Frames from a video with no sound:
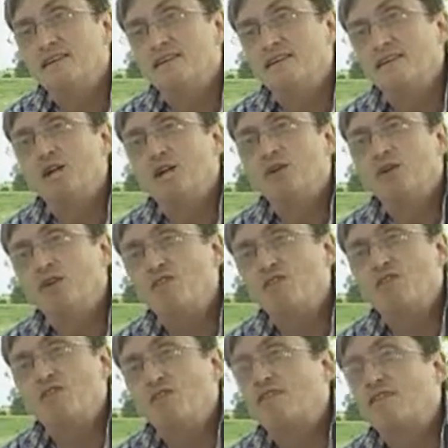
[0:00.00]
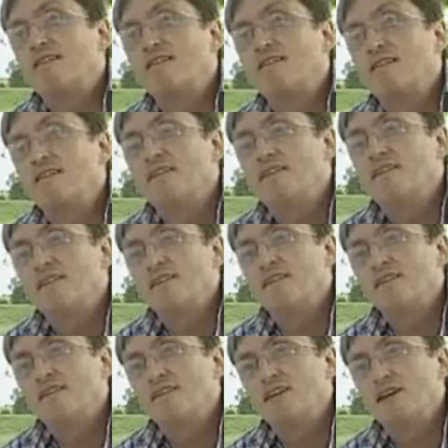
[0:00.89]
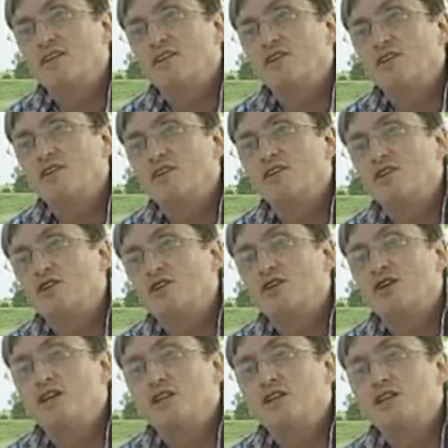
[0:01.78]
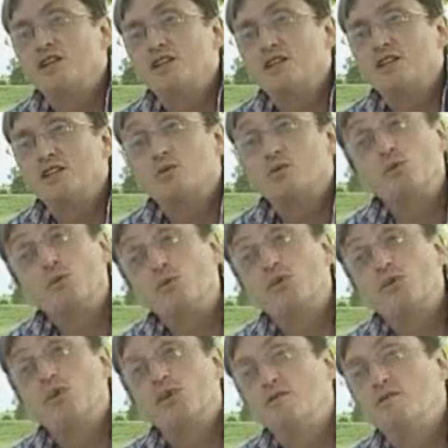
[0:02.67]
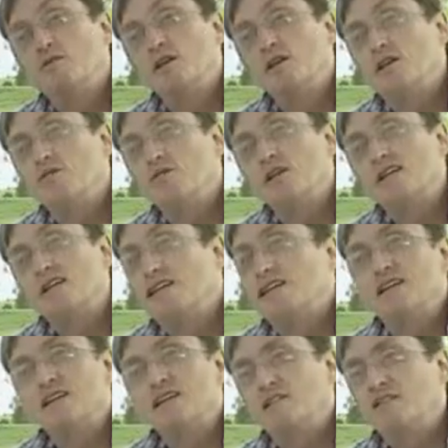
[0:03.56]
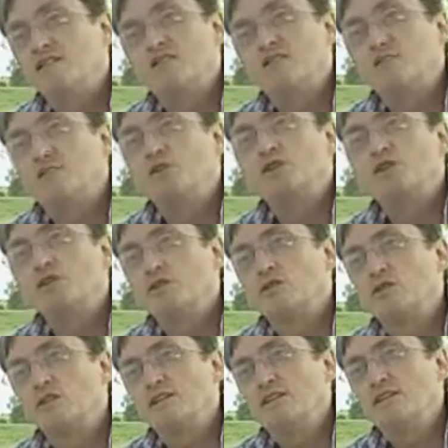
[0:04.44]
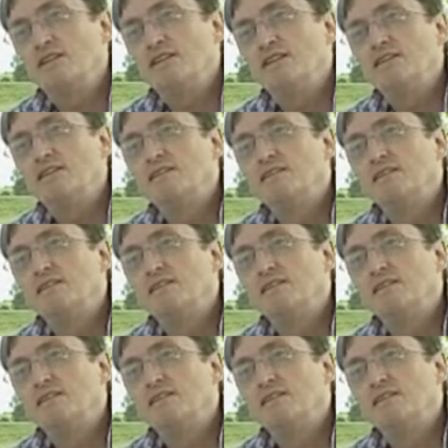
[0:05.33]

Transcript: then I would think that the journey in science would be devoid of any kind of spiritual content.